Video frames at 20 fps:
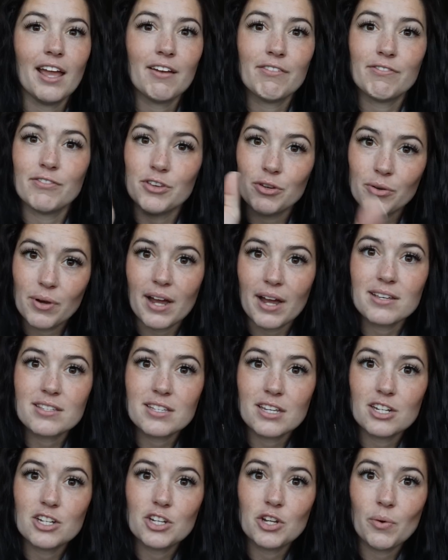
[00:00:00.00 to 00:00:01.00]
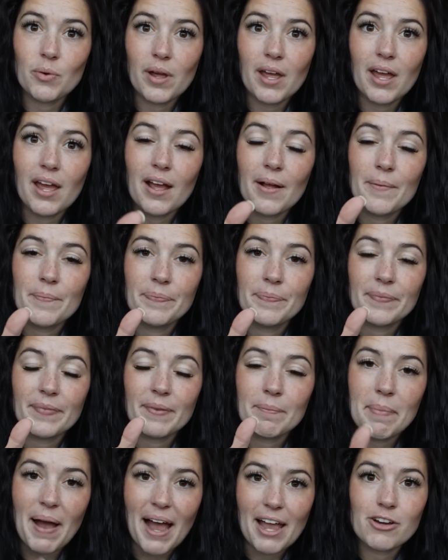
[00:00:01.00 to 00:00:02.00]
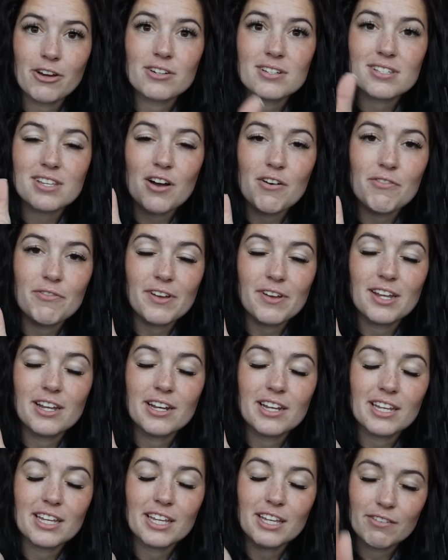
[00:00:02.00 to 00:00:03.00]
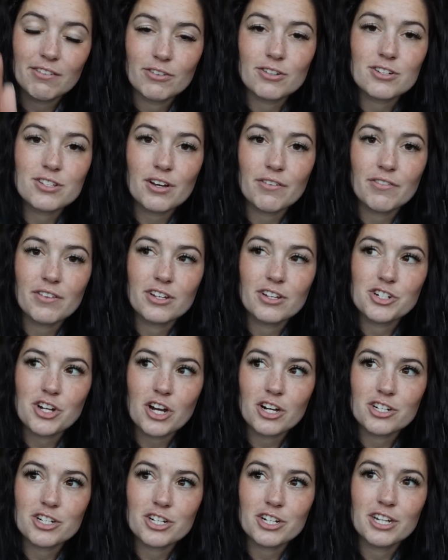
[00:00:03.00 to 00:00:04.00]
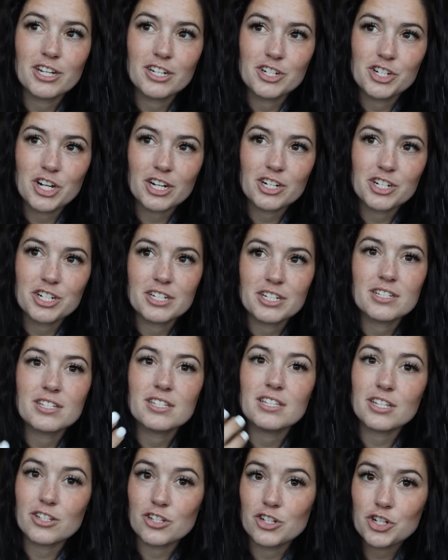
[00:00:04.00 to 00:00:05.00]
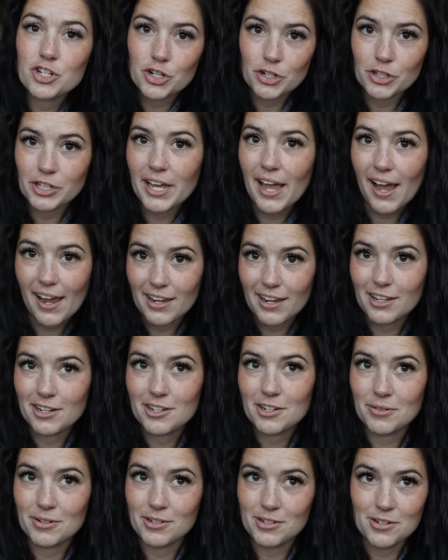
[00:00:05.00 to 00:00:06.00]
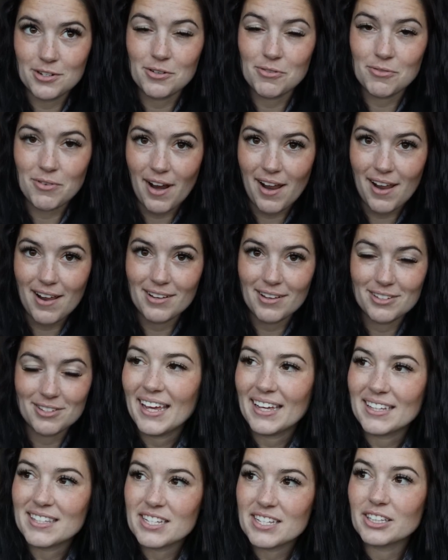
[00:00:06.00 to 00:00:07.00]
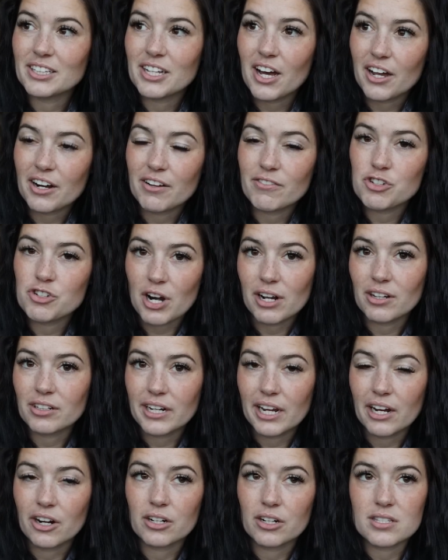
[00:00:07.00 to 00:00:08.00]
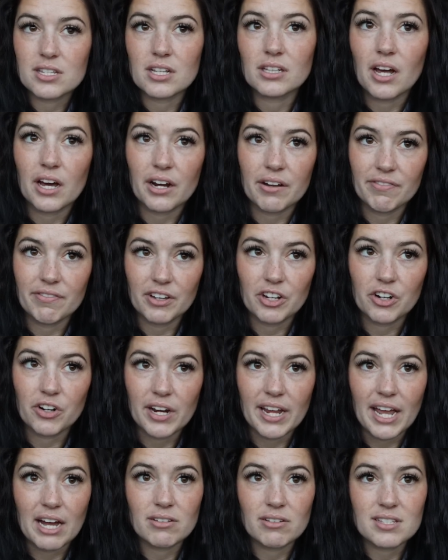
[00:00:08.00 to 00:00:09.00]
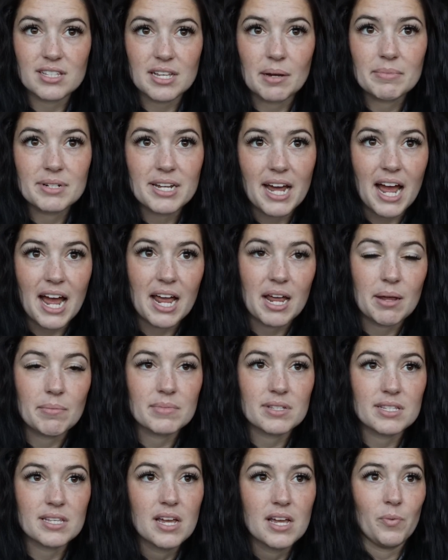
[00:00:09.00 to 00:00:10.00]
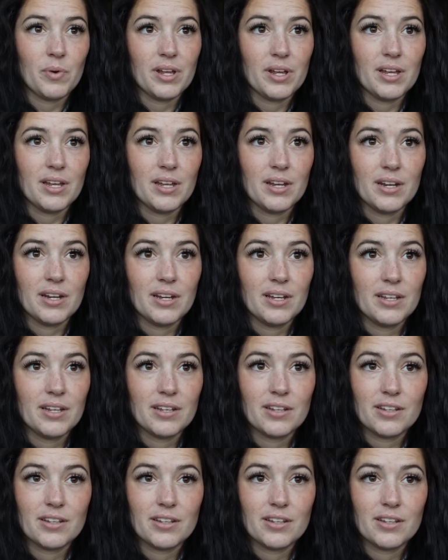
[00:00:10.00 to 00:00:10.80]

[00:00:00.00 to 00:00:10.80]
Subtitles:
If you guys can do it by yourself and give yourself the injections, then surely I can do it too, right? It's a lot of trial and error. It's a lot of figuring out. Sometimes when